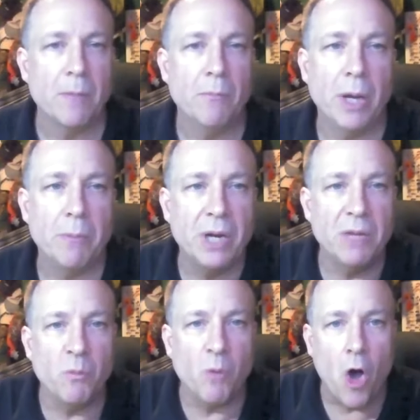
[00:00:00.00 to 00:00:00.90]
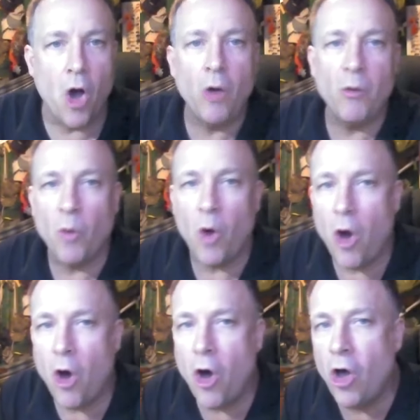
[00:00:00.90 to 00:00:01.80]
But, but it, all,
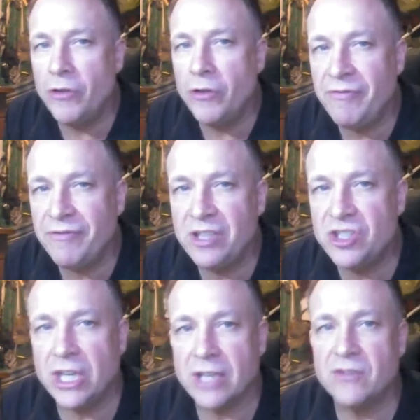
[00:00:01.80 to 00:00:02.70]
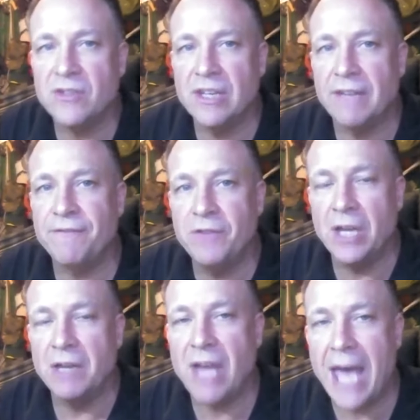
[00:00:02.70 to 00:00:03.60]
all the chicks that,
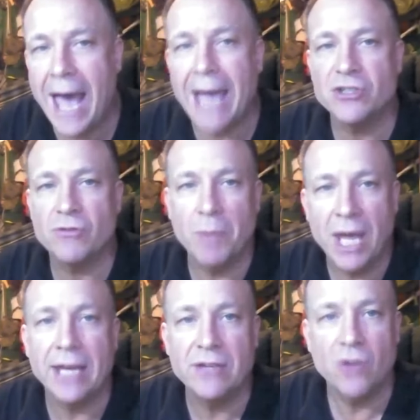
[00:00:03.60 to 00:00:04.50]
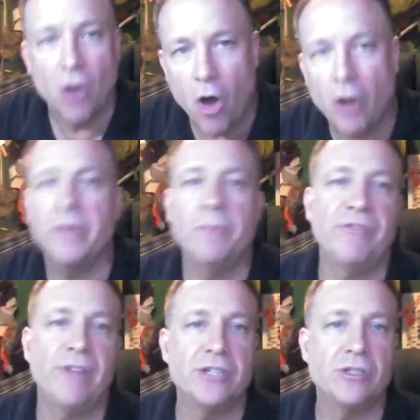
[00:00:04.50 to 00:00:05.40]
that hatched from eggs, all of them
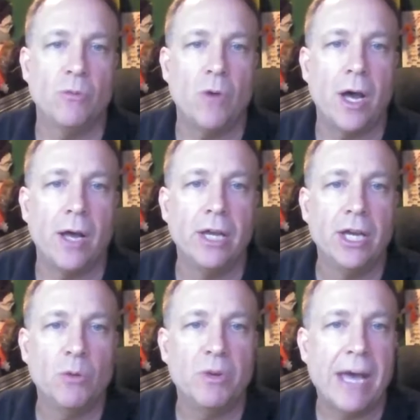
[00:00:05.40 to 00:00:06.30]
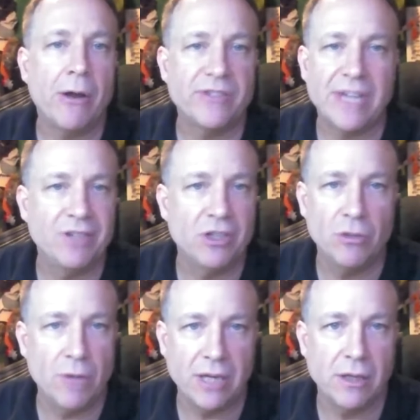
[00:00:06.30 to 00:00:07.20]
fledged the while without us having to
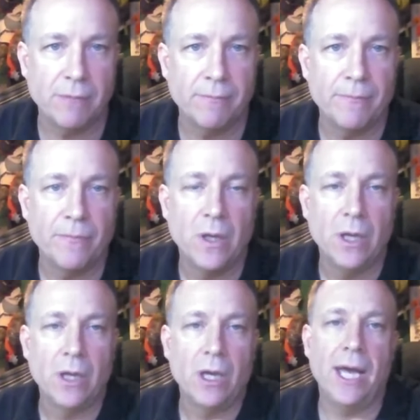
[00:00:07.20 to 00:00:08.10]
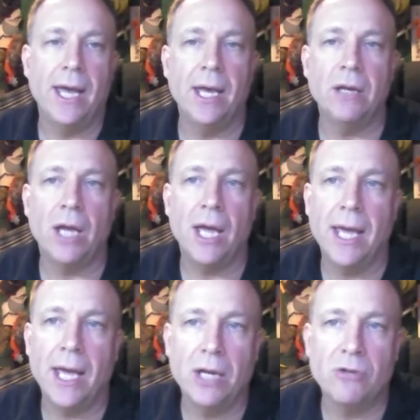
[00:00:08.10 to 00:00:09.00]
do anything and
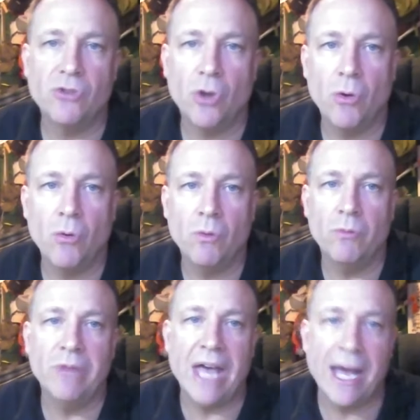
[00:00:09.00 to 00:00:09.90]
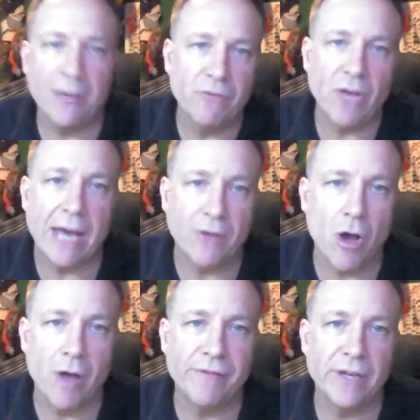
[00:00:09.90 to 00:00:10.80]
and so that we've had
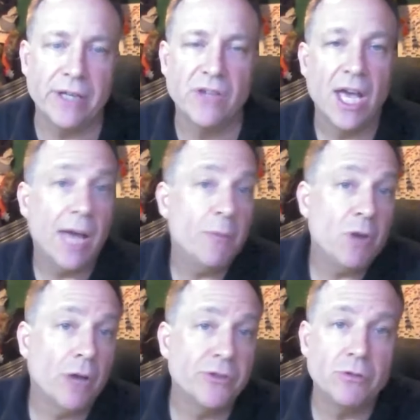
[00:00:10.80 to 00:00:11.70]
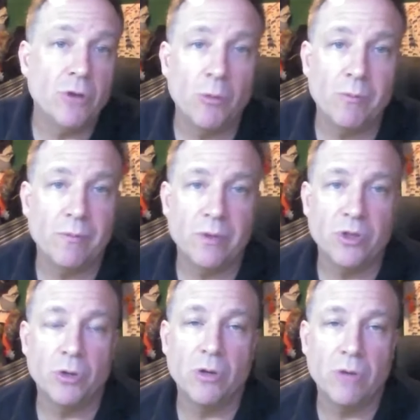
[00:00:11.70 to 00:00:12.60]
conflicts and we also don't
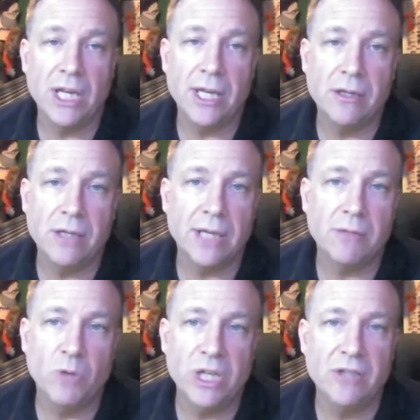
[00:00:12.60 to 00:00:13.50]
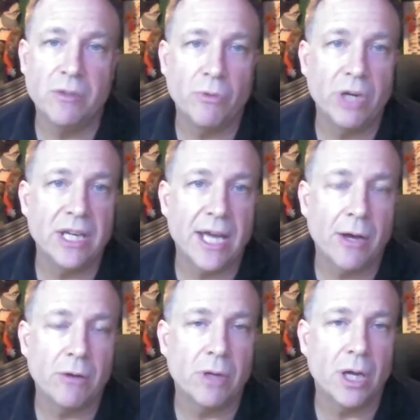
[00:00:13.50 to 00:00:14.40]
don't agree that we need to bring
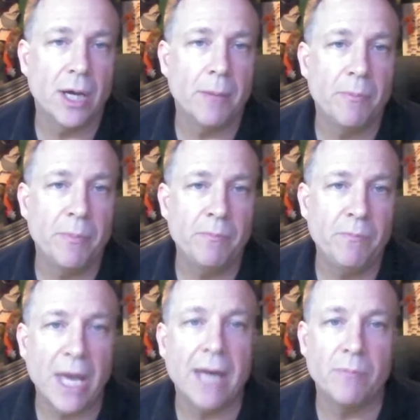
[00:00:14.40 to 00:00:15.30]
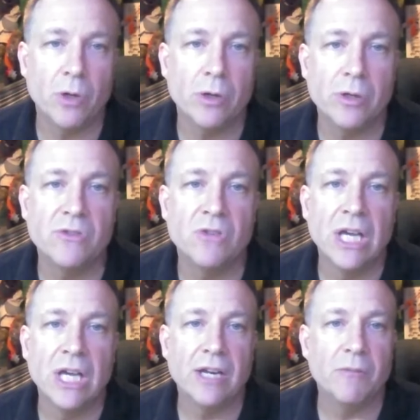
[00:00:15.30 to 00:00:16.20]
down um, pet birds
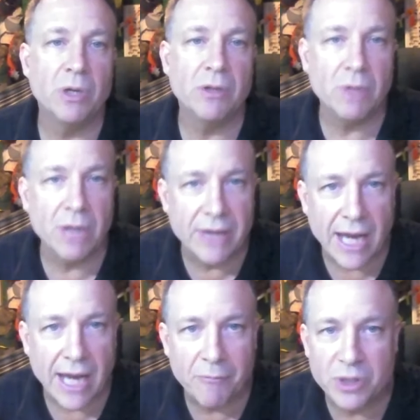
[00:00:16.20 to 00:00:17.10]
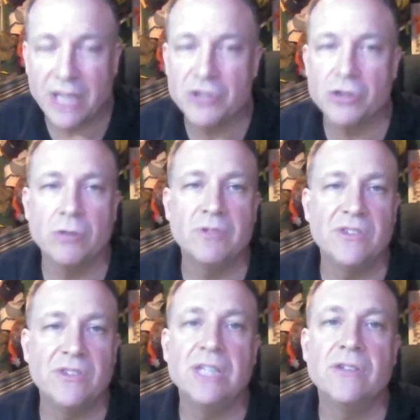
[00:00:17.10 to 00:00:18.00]
that have been that have potential
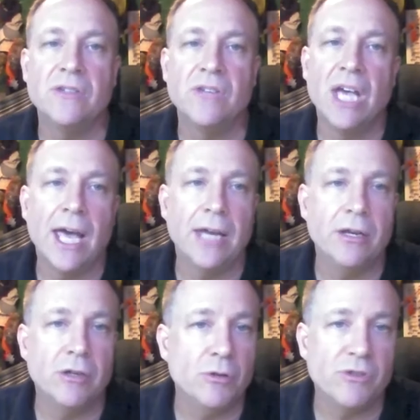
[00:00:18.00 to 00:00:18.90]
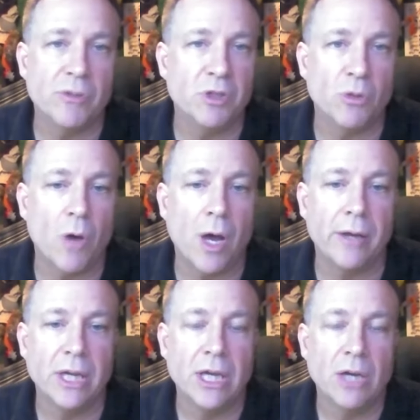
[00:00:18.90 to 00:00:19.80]
diseases and introduce them into the wild
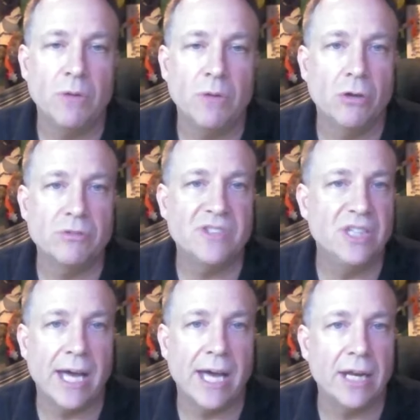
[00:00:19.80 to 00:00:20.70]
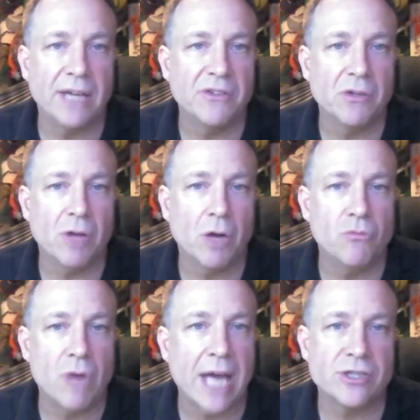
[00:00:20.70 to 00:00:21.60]
we don't see that as a, a
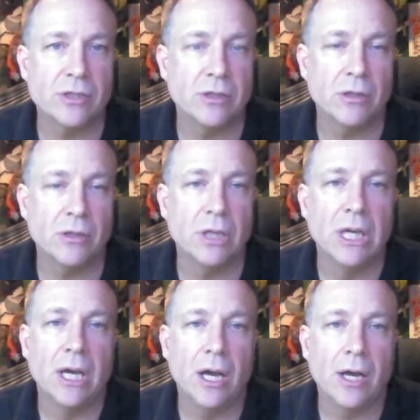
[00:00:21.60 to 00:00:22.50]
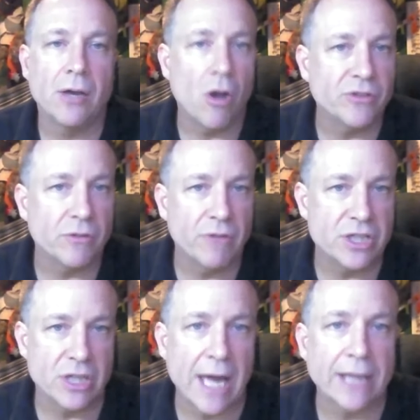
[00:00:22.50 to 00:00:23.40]
rational uh,
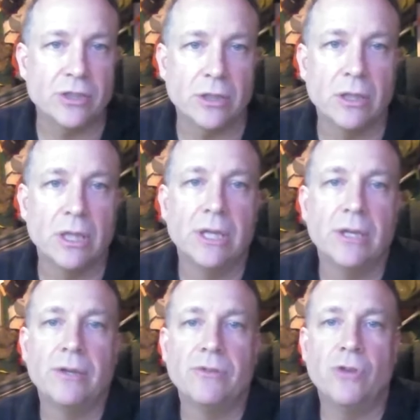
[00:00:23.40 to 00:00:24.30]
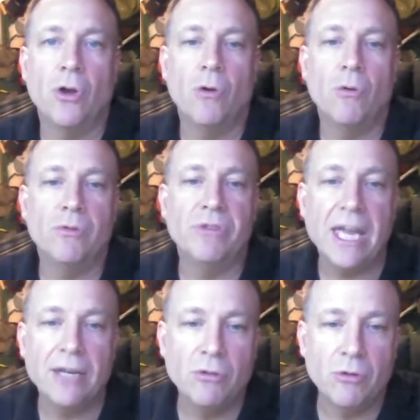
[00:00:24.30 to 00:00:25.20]
conservation action so they
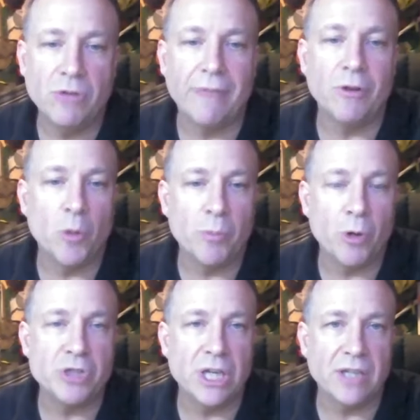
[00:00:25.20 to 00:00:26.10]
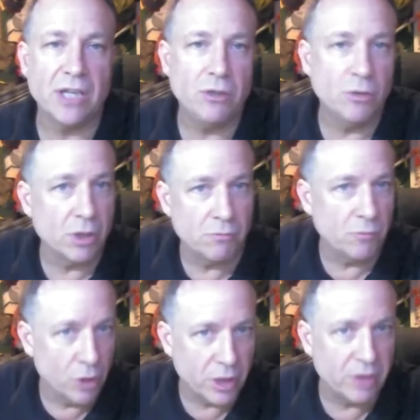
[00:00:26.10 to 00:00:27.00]
do they have their own project and you can
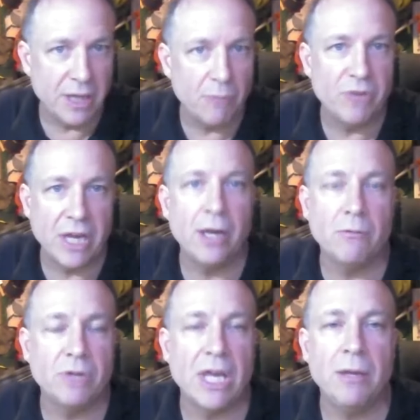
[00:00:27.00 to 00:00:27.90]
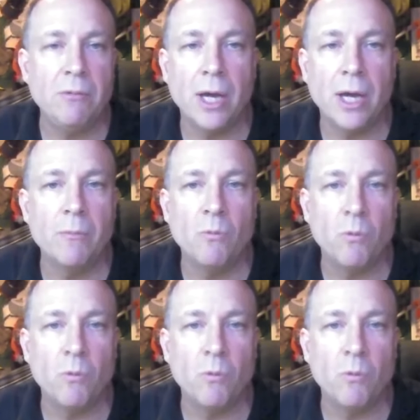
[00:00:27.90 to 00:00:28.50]
look they they they um,